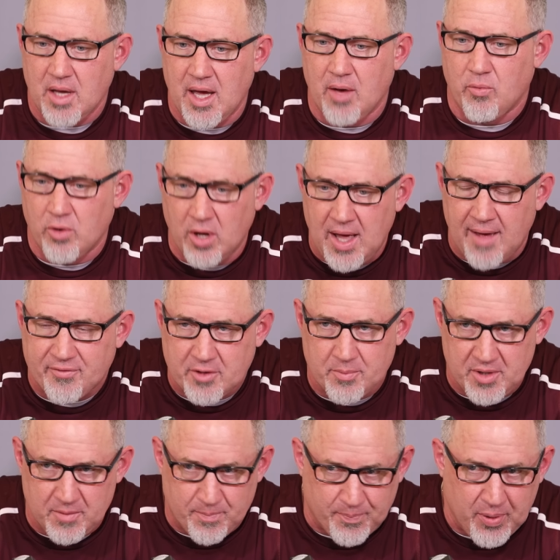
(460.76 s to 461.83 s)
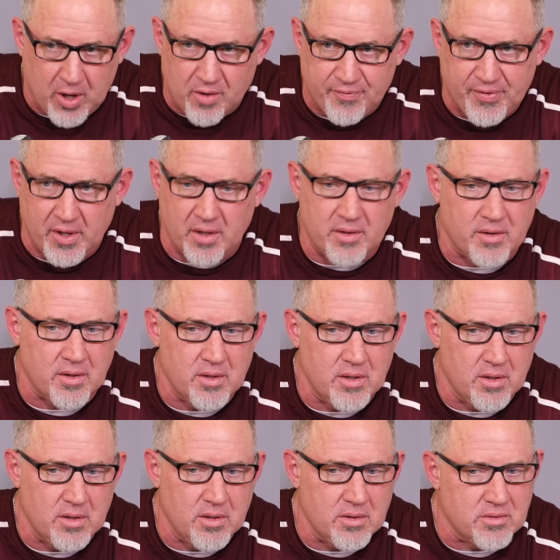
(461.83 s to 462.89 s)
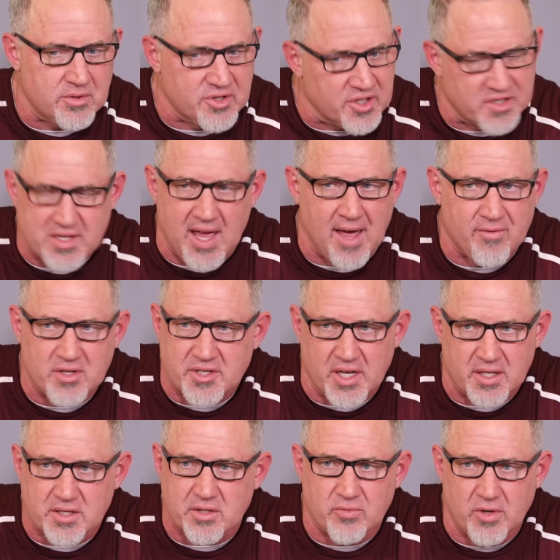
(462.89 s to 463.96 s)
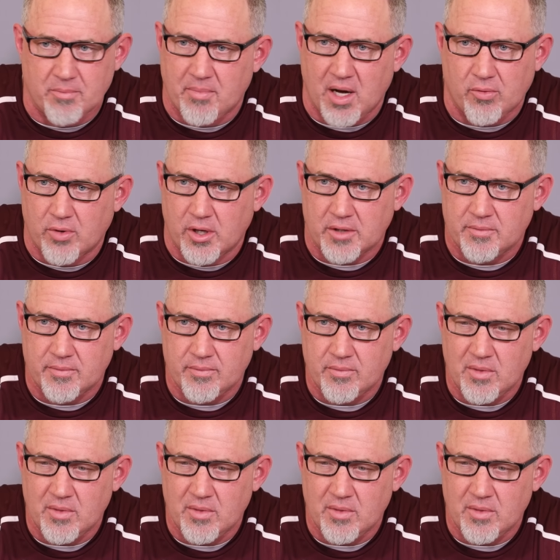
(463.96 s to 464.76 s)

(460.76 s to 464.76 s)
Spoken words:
And we'll have to be perfect just to have a chance to win by one.